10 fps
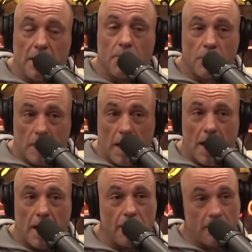
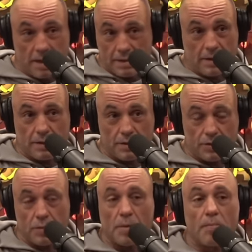I'm not saying this is
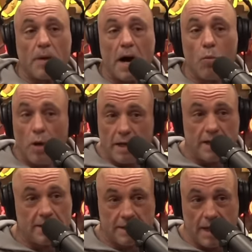true, but by what
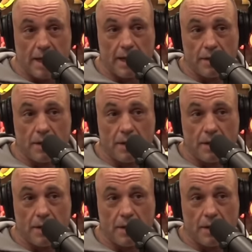he's saying,